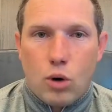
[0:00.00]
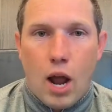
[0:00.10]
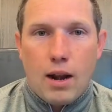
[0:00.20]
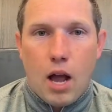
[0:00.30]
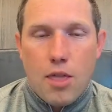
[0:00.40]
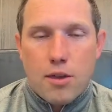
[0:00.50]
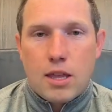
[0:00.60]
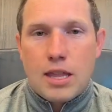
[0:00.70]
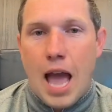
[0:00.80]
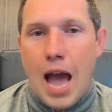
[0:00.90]
right? Other
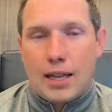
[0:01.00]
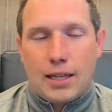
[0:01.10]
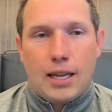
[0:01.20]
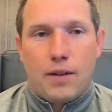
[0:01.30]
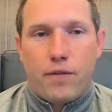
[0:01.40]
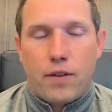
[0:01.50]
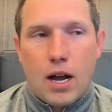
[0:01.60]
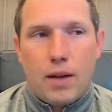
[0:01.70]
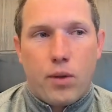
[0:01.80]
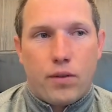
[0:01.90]
than that, if
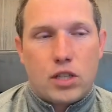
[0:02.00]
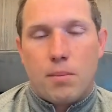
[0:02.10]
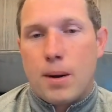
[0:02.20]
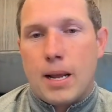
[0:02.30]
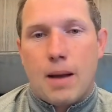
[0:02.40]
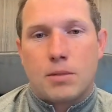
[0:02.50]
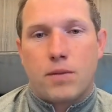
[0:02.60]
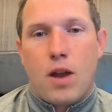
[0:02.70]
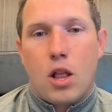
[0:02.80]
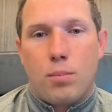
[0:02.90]
somebody comes
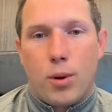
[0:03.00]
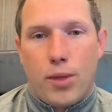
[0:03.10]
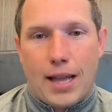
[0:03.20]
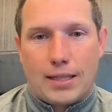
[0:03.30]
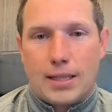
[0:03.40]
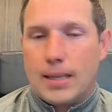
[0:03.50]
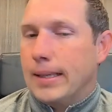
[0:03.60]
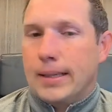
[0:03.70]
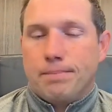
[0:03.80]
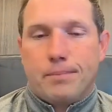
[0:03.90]
available that's
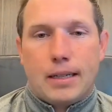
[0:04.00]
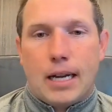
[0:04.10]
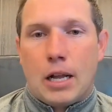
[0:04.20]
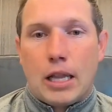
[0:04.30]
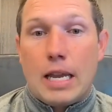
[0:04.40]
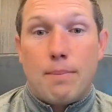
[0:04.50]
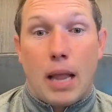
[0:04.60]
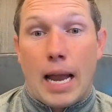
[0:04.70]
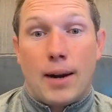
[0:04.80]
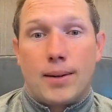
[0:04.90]
an elite
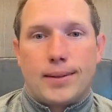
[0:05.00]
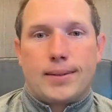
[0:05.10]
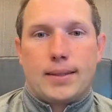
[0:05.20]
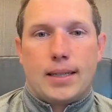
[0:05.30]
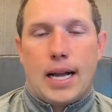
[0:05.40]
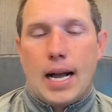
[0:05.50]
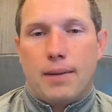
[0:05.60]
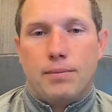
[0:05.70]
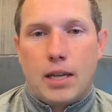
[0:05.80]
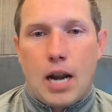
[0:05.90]
player,
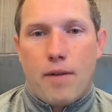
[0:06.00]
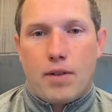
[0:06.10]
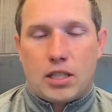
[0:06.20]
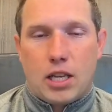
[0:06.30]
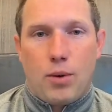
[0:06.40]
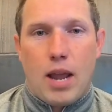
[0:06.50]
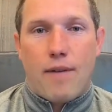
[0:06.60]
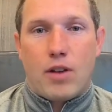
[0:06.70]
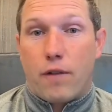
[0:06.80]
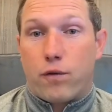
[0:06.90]
then obviously we
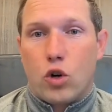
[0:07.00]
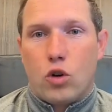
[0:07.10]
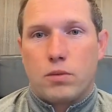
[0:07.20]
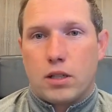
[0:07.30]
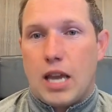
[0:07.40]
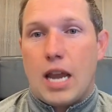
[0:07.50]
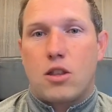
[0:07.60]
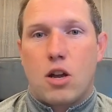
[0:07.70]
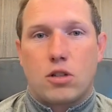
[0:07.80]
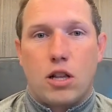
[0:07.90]
have enough room to take
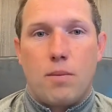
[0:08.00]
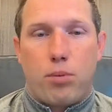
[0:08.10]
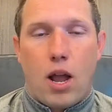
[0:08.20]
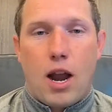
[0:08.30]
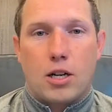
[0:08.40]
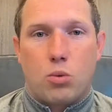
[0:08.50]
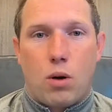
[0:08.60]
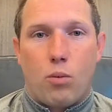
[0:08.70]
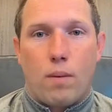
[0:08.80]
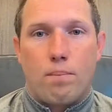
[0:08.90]
those elite players.
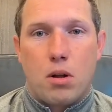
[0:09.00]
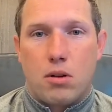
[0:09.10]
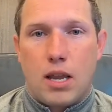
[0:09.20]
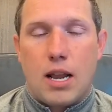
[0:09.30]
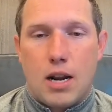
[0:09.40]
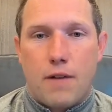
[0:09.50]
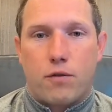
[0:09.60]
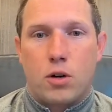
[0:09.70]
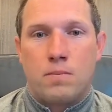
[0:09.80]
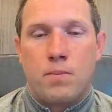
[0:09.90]
We're building in
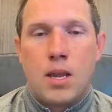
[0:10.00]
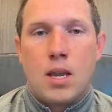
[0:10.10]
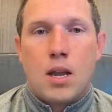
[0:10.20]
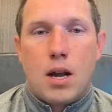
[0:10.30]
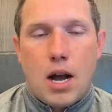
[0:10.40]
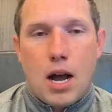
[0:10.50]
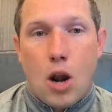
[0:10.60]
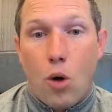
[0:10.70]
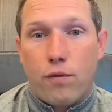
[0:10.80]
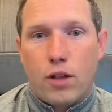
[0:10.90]
enough room.
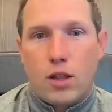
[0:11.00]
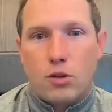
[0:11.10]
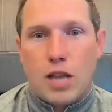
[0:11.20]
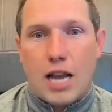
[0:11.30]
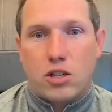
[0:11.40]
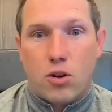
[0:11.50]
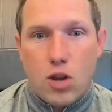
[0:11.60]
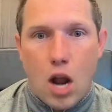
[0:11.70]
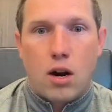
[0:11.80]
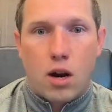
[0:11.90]
Hopefully those guys are
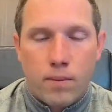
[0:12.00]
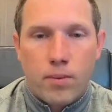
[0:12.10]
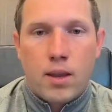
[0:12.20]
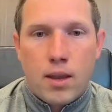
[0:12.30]
younger.